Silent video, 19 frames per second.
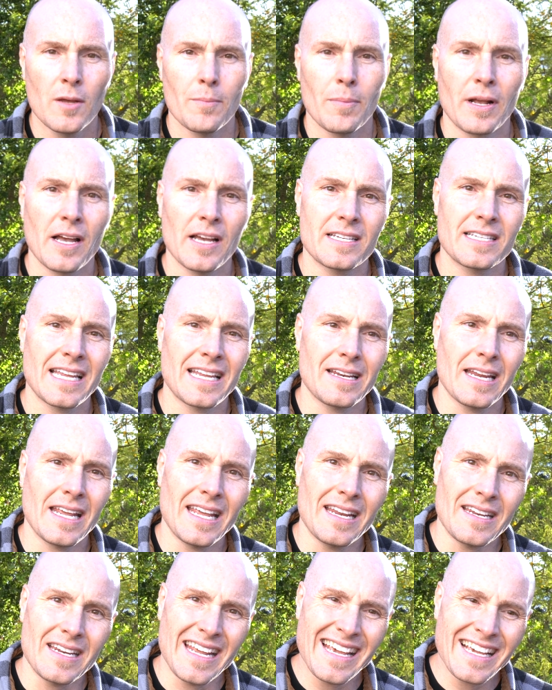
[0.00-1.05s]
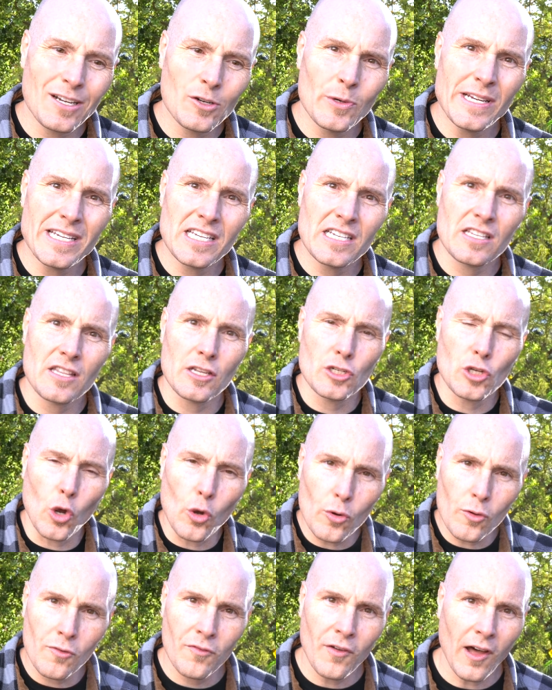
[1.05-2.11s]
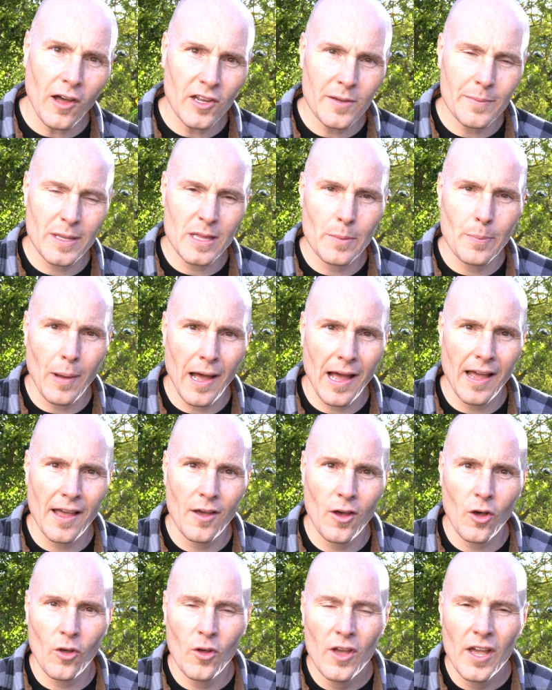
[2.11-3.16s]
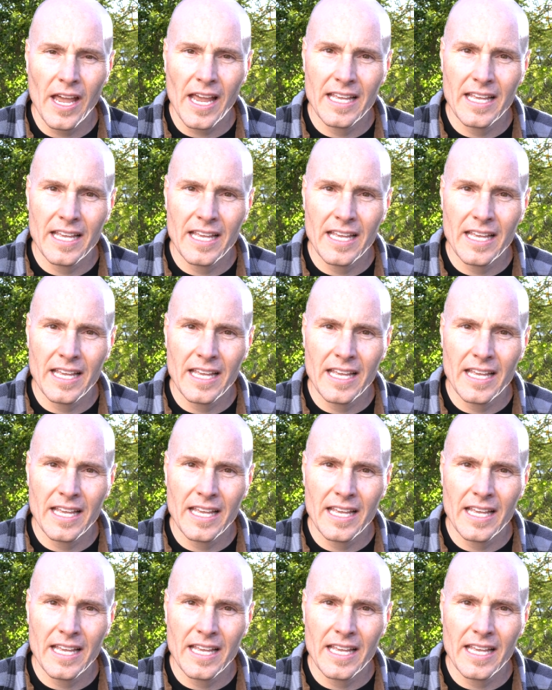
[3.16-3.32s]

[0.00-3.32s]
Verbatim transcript: because it, it increases the total volume of the pile